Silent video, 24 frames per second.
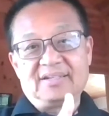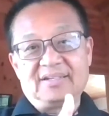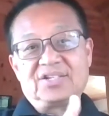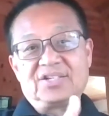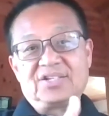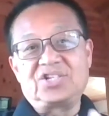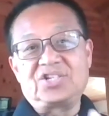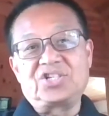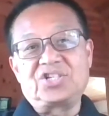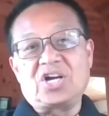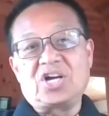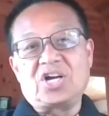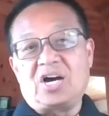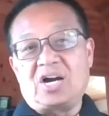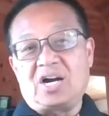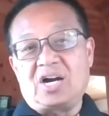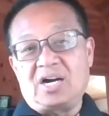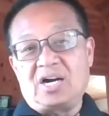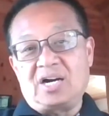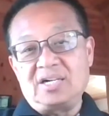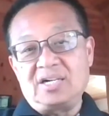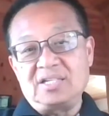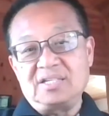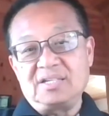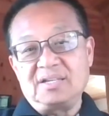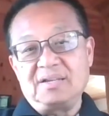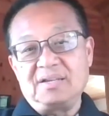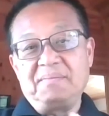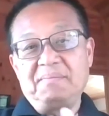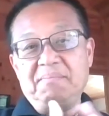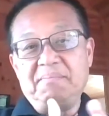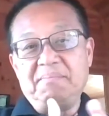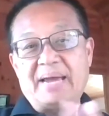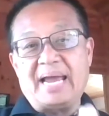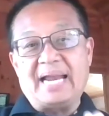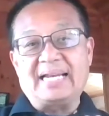SARS,
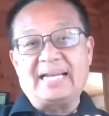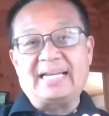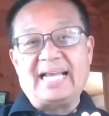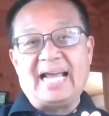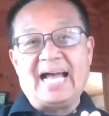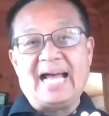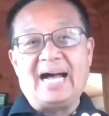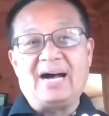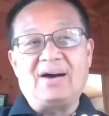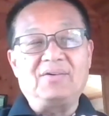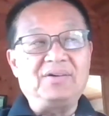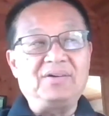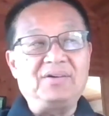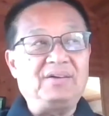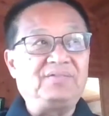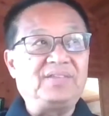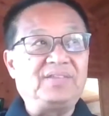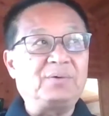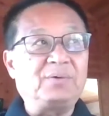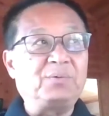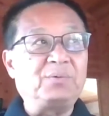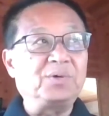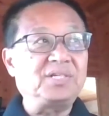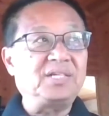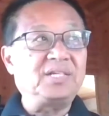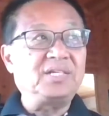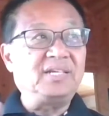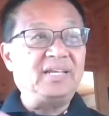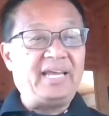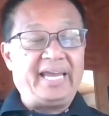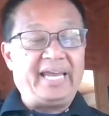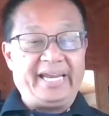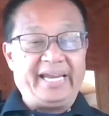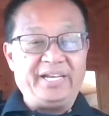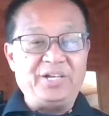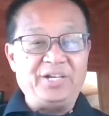mad cow. If there was an
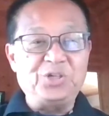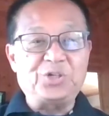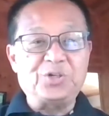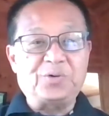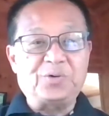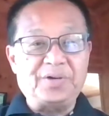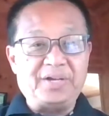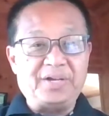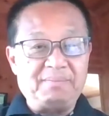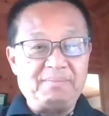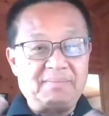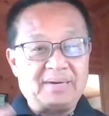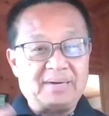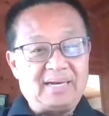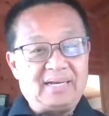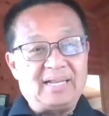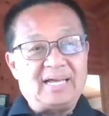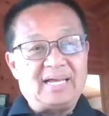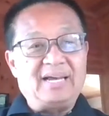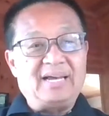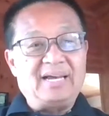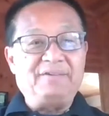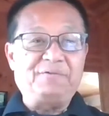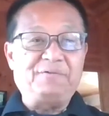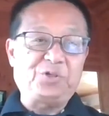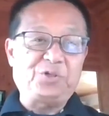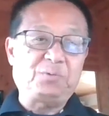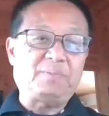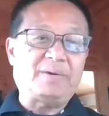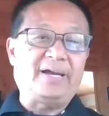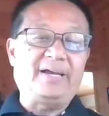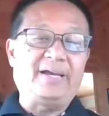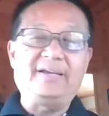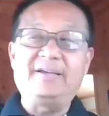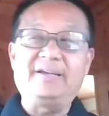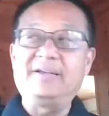angel in my life, which is
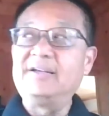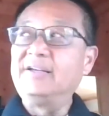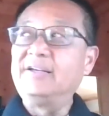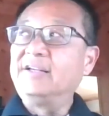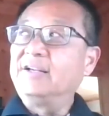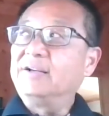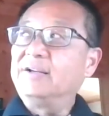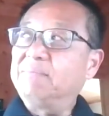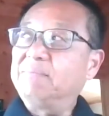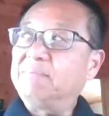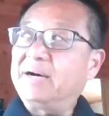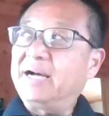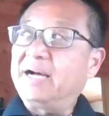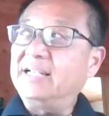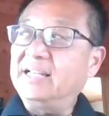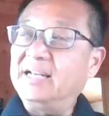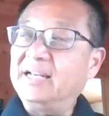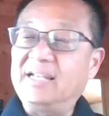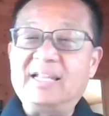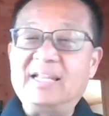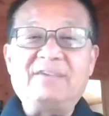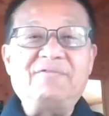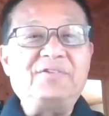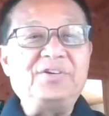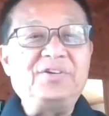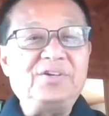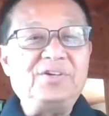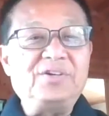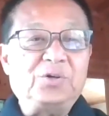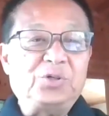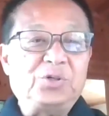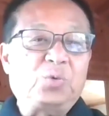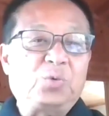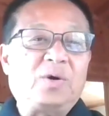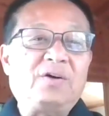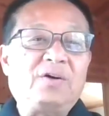my 11 or
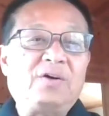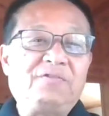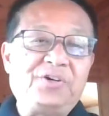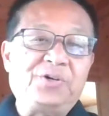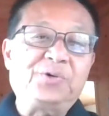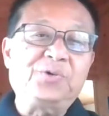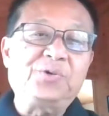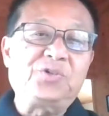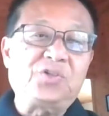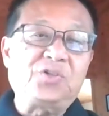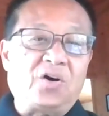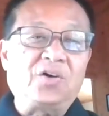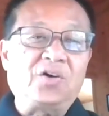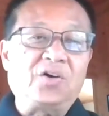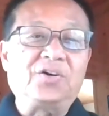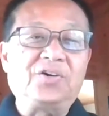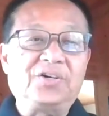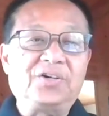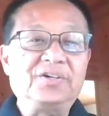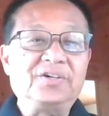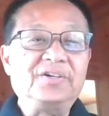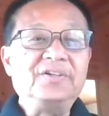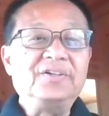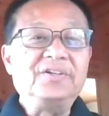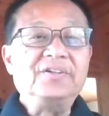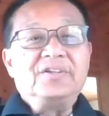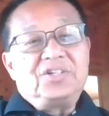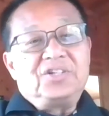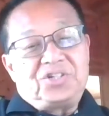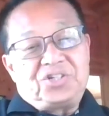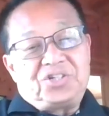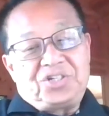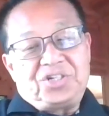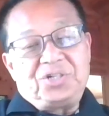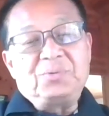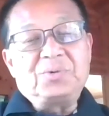12-year-old daughter,
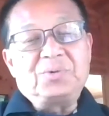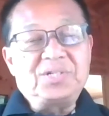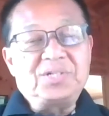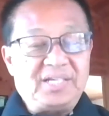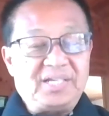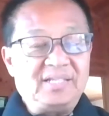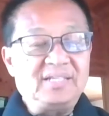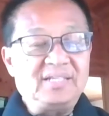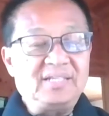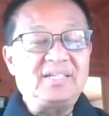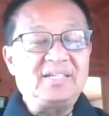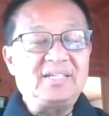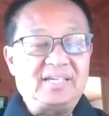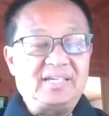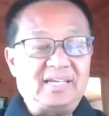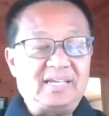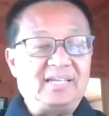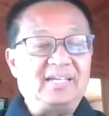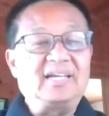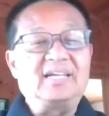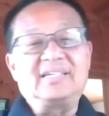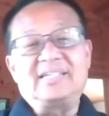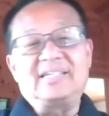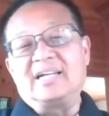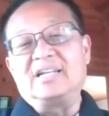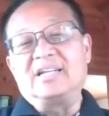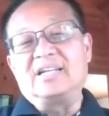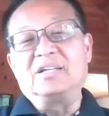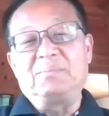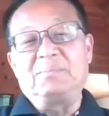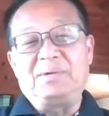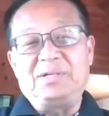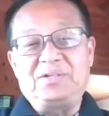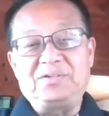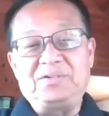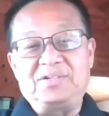she was instigating and telling
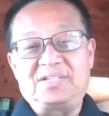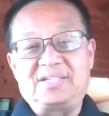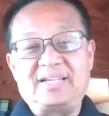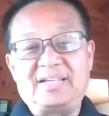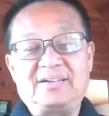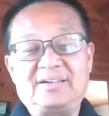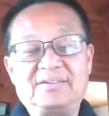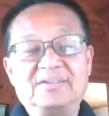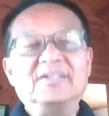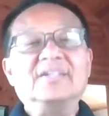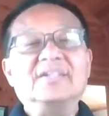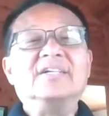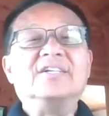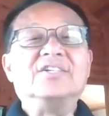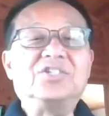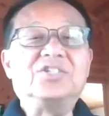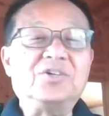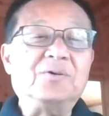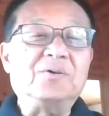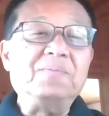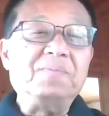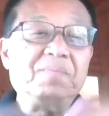me to sell. So